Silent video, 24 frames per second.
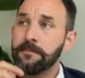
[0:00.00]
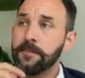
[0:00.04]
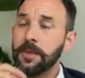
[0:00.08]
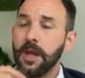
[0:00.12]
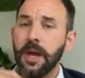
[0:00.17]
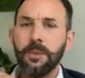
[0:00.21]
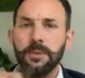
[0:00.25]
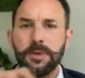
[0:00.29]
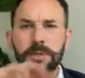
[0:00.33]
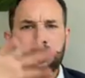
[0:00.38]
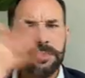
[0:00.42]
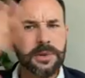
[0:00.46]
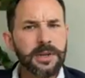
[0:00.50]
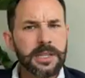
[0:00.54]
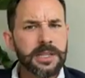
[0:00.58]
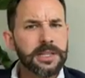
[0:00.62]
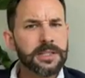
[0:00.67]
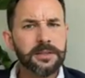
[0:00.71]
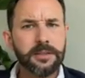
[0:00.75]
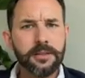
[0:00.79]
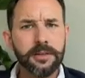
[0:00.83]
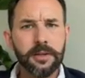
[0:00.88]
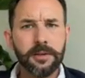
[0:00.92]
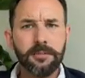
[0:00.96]
I was
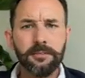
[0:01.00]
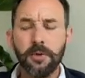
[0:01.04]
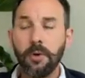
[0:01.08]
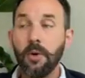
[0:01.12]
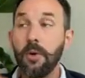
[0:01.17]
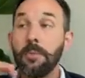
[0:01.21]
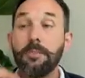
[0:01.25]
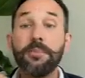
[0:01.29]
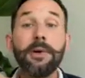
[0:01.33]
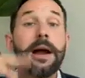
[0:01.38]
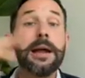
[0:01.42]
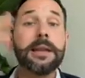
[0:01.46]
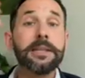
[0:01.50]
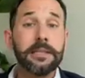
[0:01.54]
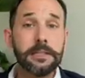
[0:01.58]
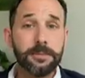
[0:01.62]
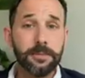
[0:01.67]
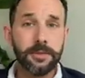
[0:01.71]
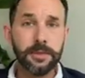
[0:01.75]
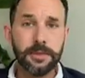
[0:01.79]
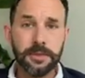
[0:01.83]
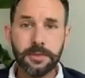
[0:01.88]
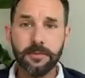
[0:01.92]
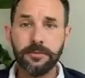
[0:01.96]
Buddhist, or practiced
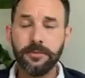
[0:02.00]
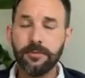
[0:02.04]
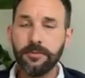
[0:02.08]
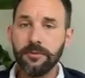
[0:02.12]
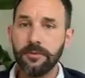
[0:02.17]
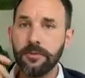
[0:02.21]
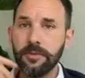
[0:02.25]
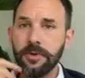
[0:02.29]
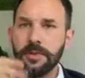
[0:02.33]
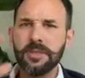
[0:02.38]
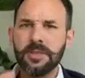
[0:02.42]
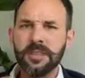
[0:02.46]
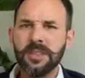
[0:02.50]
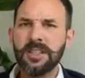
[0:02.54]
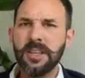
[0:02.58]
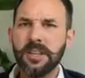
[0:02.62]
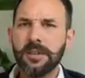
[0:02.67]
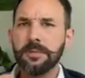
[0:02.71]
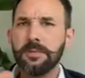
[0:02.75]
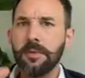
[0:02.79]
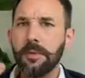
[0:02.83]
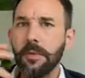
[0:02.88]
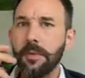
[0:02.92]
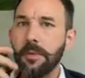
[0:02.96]
Buddhism for, I should say,
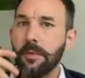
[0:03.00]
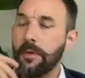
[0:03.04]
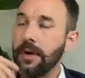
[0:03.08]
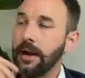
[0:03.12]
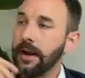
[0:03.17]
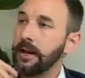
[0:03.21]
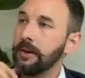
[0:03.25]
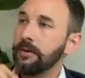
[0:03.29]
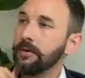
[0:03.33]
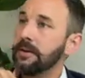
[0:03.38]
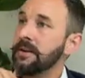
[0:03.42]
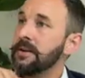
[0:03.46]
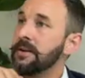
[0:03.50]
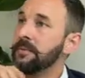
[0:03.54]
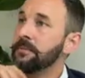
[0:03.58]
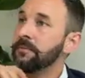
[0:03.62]
it's probably more accurate,